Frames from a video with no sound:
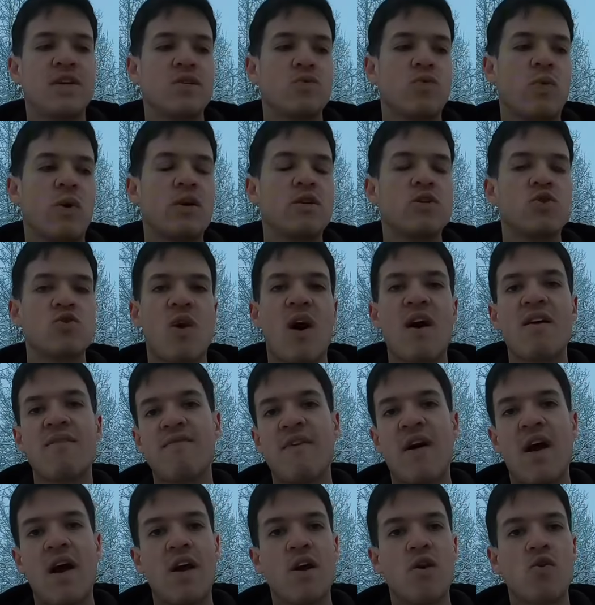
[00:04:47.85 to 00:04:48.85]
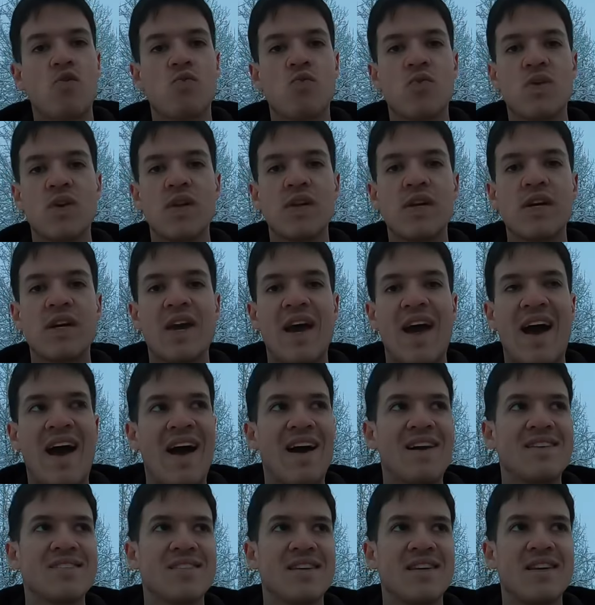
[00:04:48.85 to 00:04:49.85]
is where dry fire really
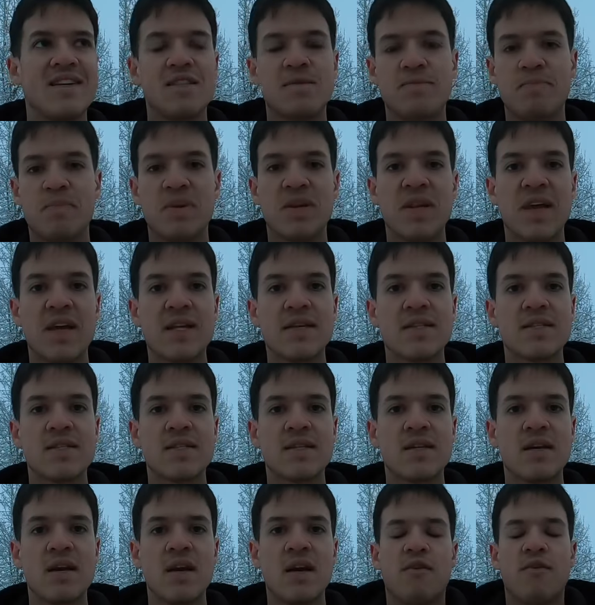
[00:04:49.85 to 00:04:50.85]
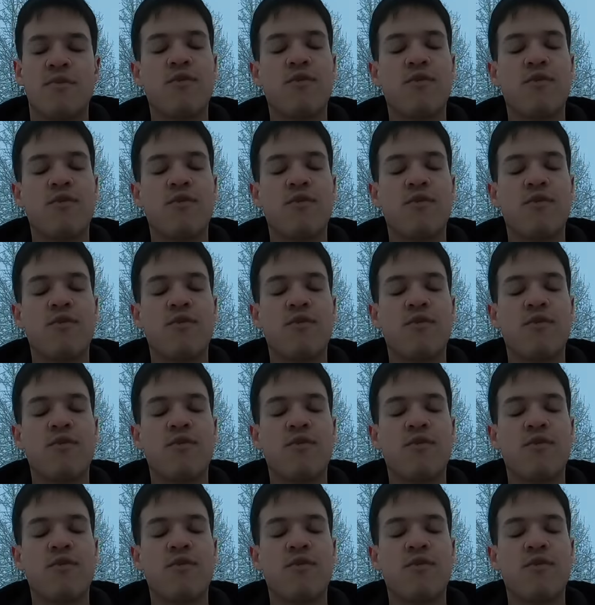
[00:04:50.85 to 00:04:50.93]
has its place.